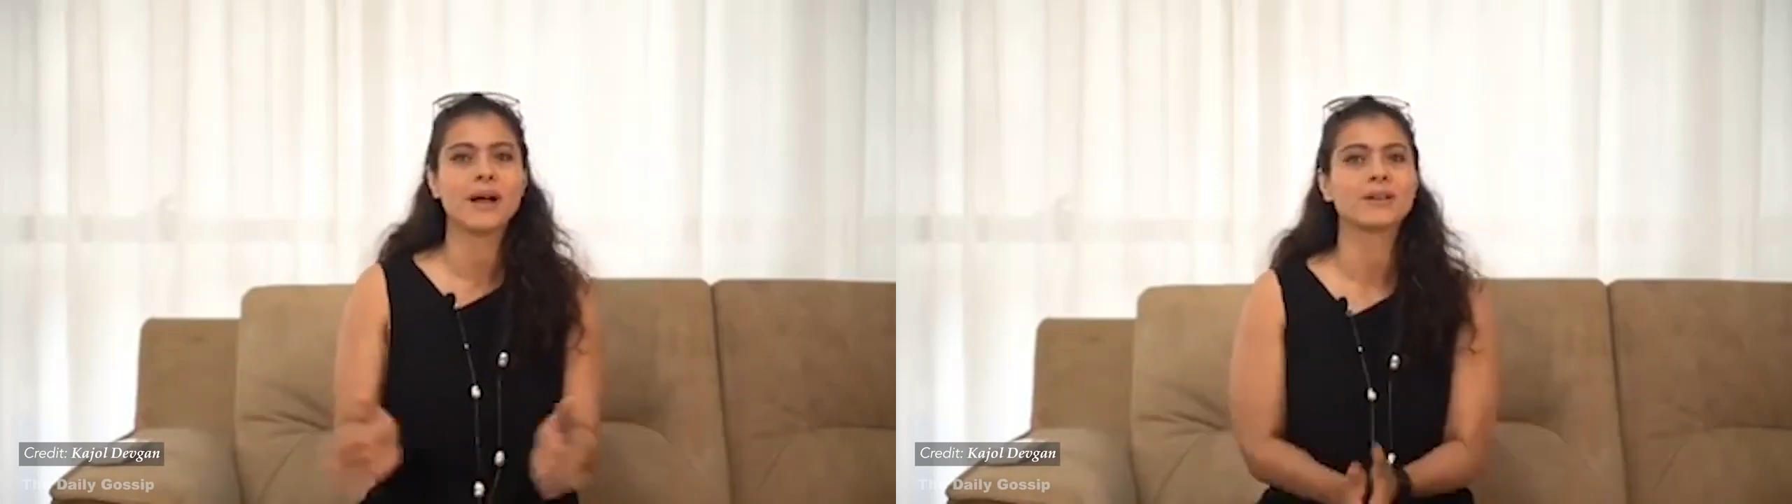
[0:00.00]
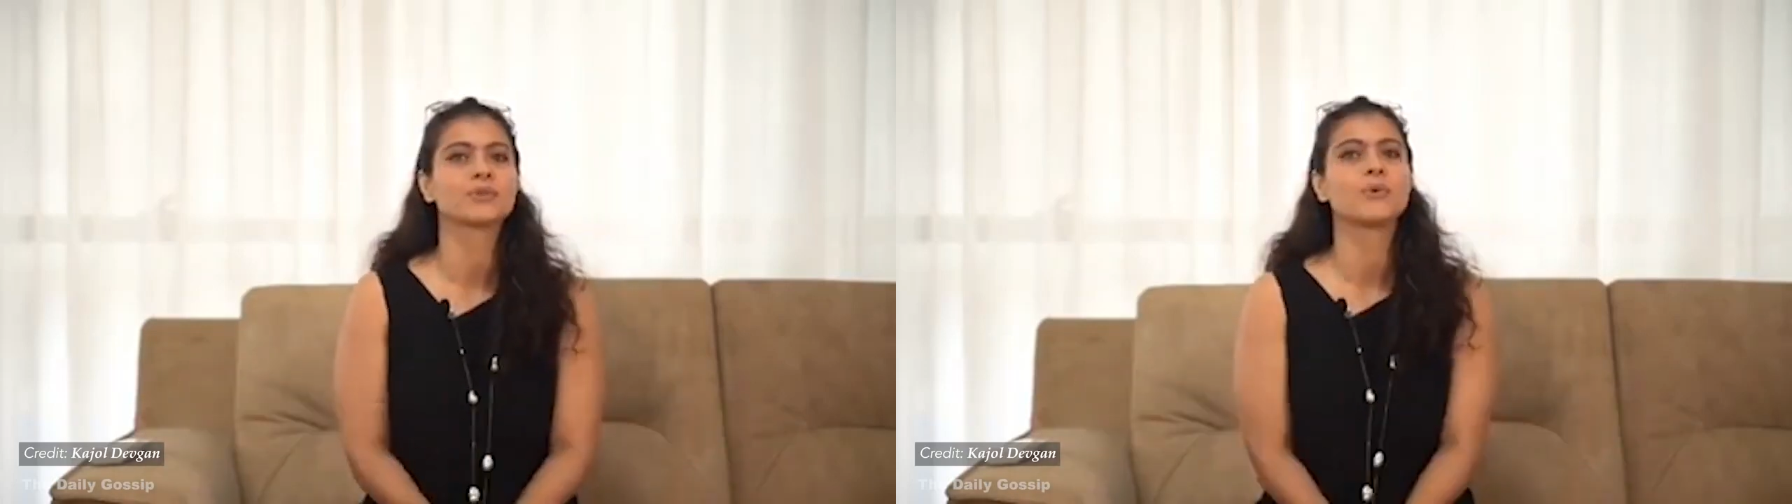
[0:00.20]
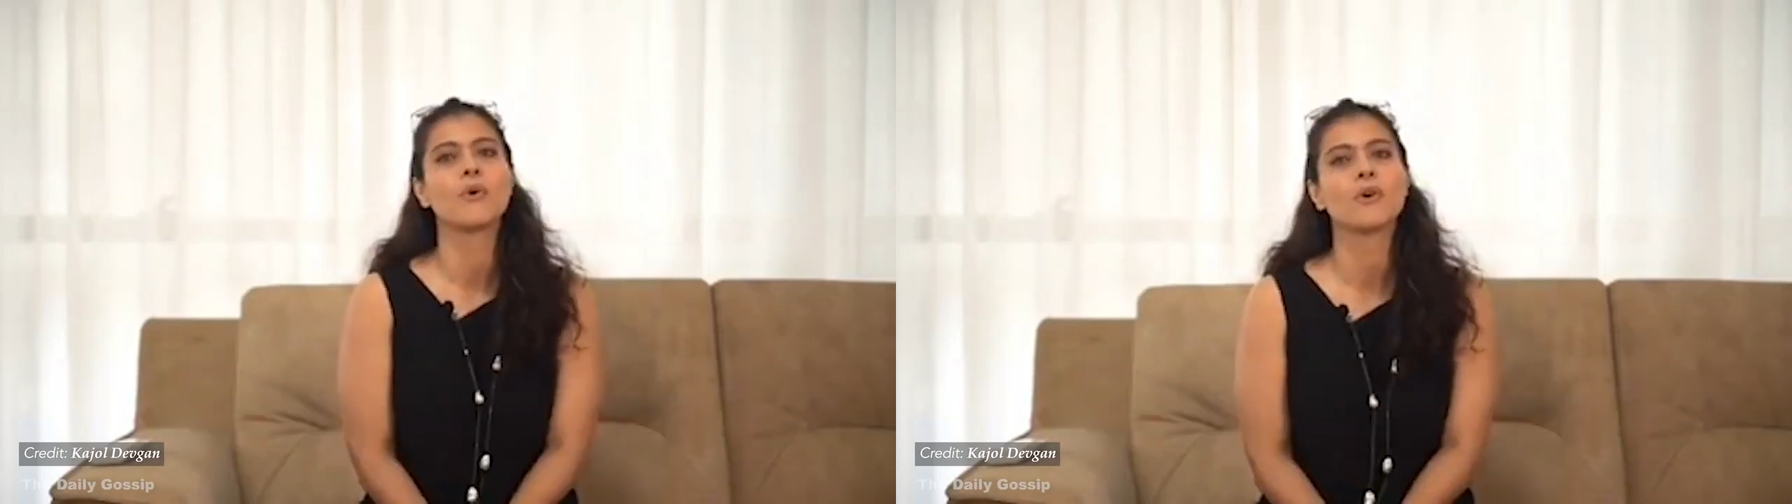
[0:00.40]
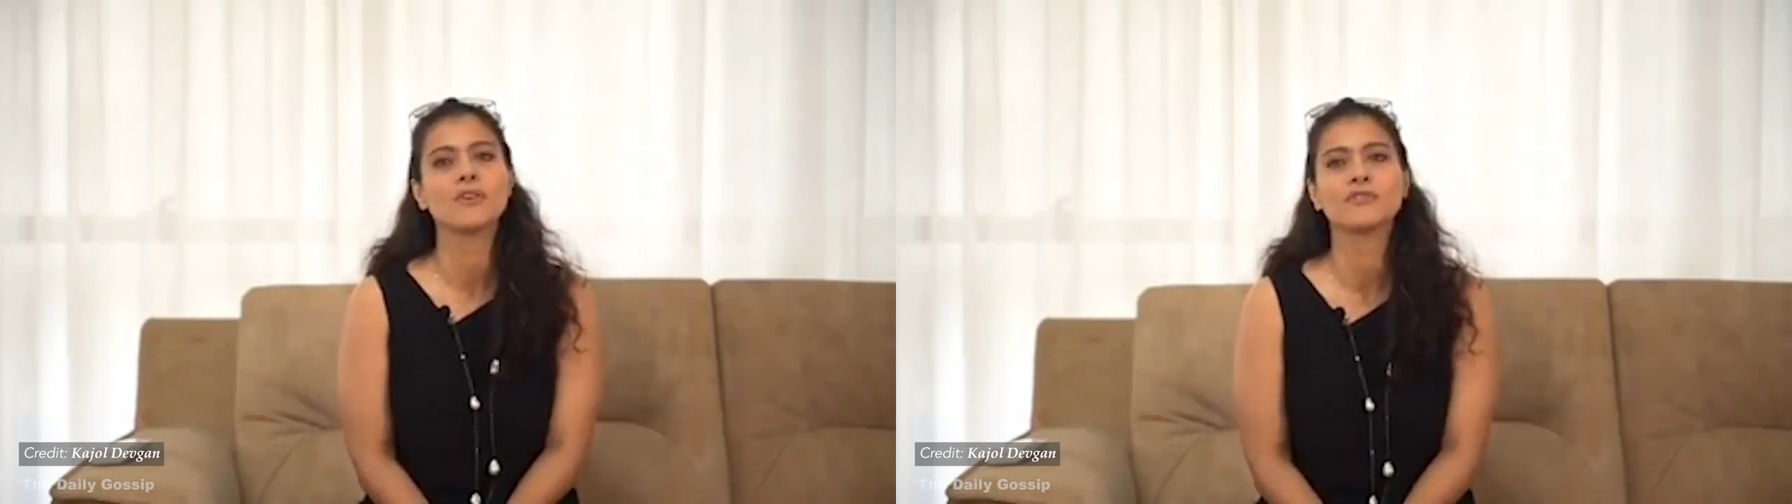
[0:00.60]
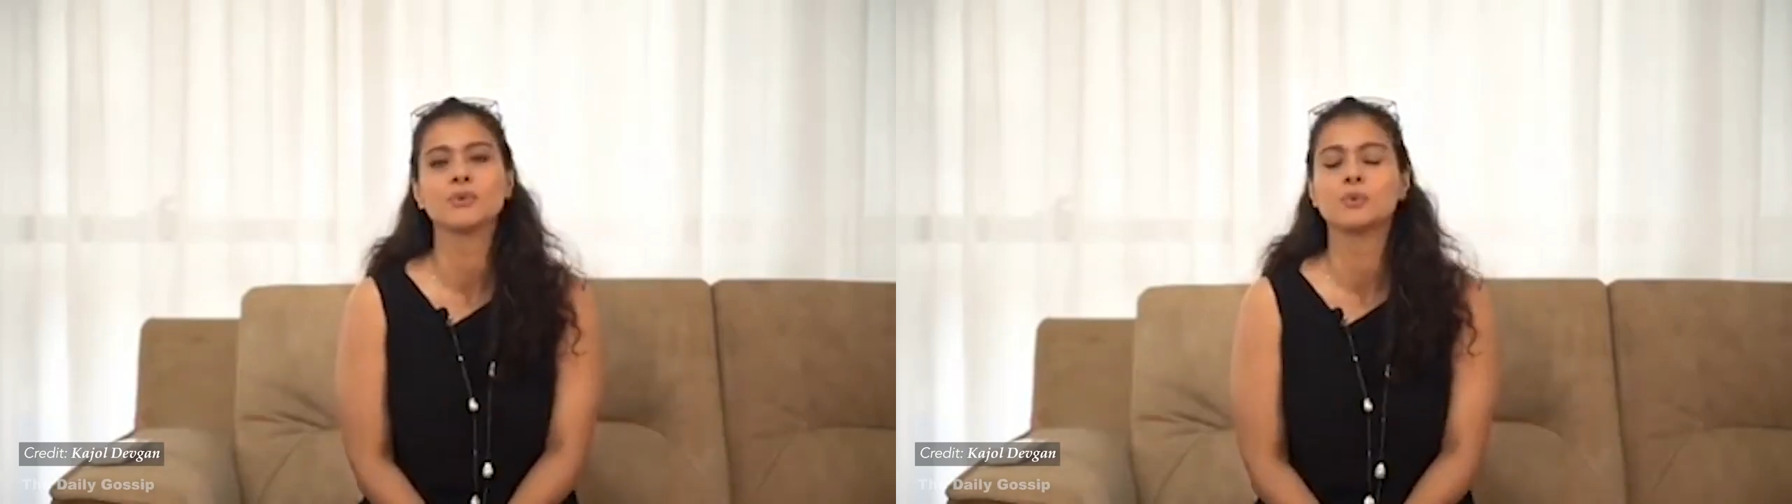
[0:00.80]
back to
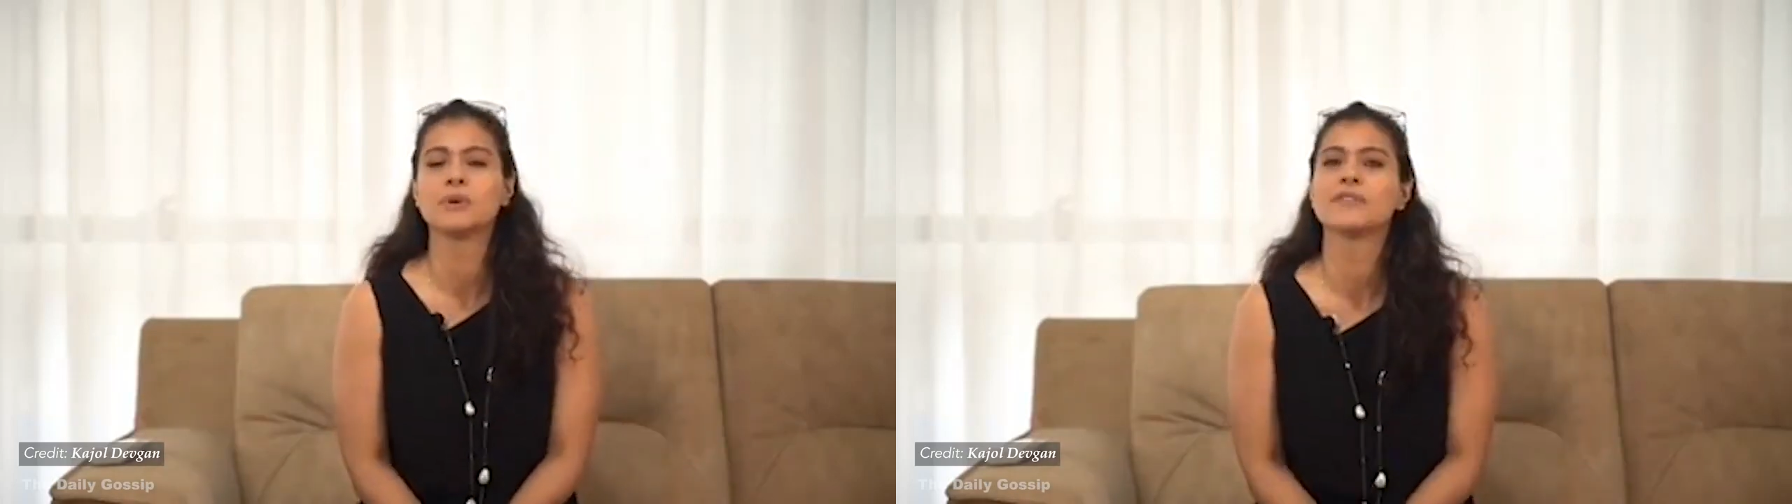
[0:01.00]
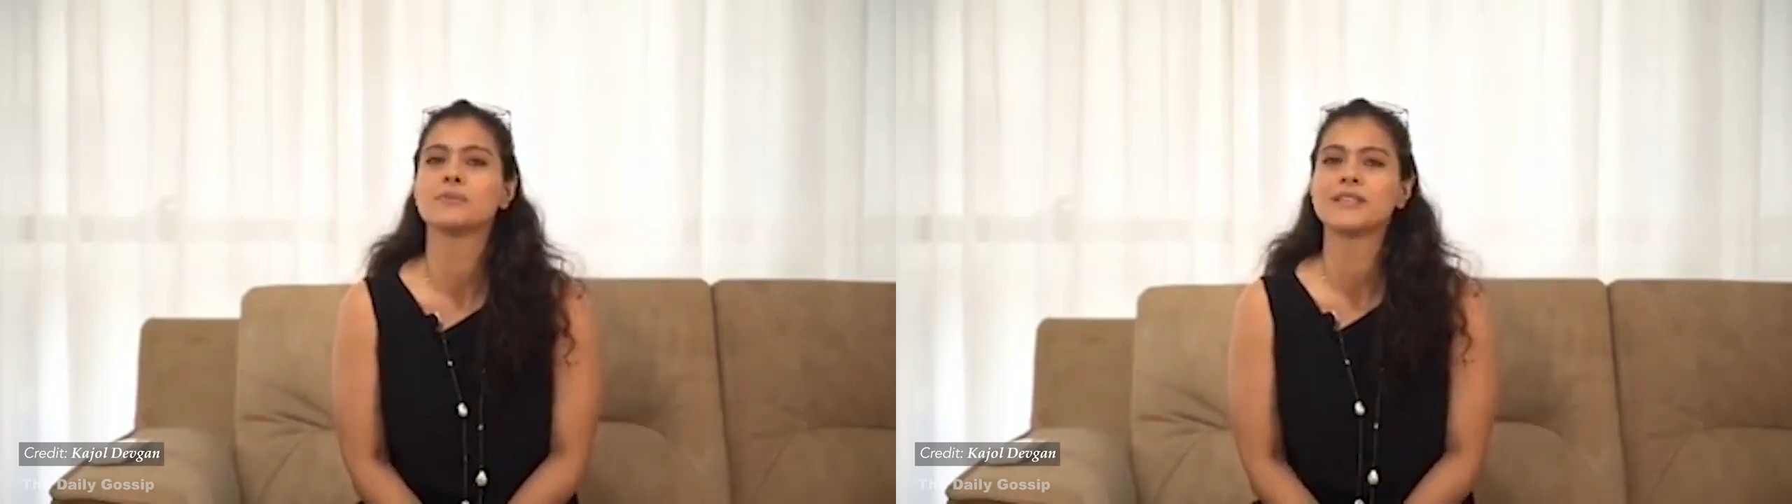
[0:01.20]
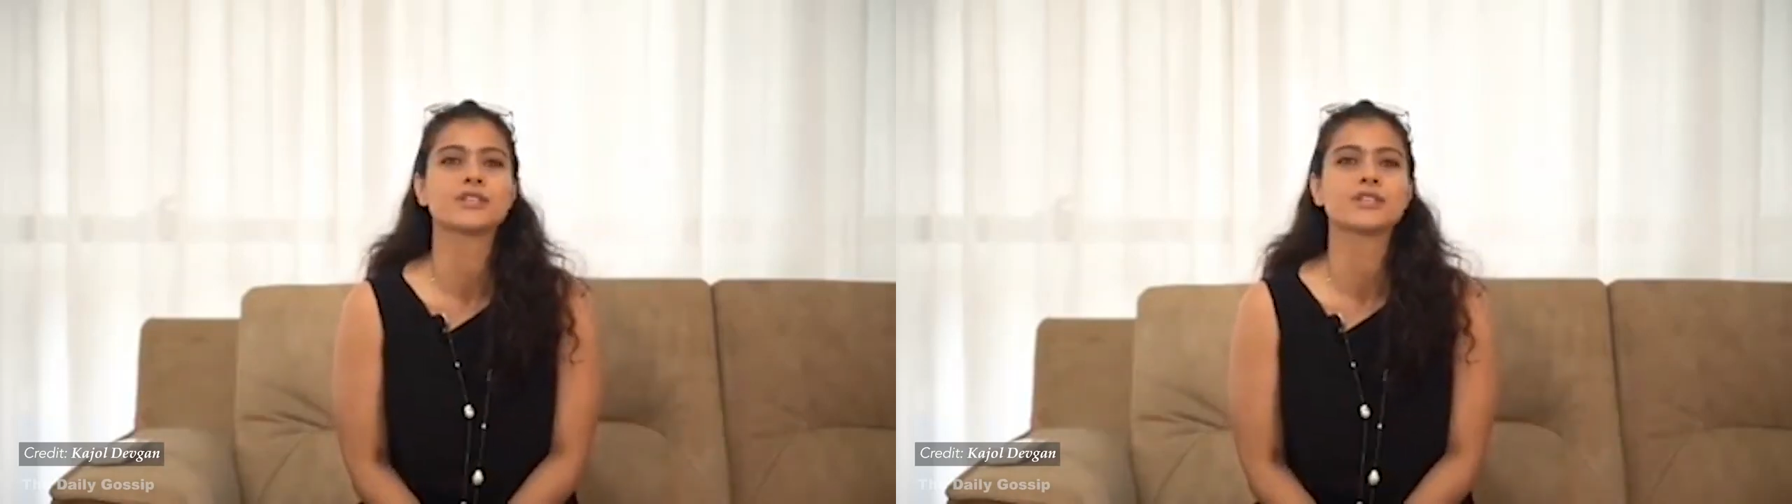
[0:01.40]
all of you who have